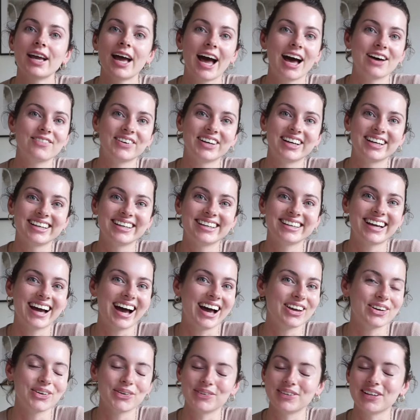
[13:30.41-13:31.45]
have a
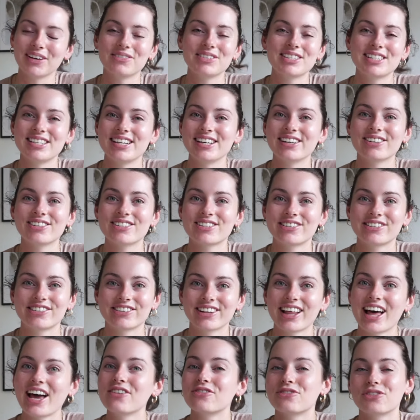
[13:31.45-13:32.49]
guy who loves sneakers in your
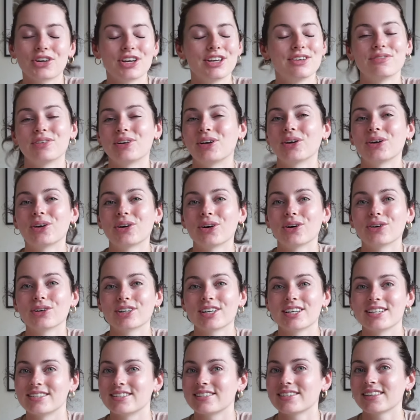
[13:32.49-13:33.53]
life, or even a girl,
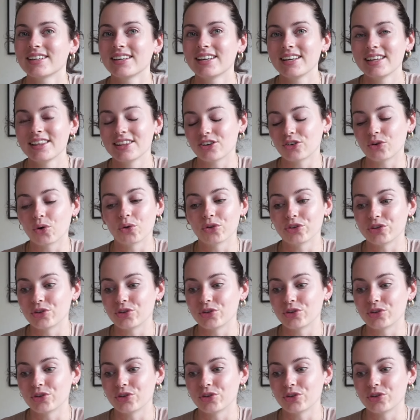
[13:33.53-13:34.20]
because they're all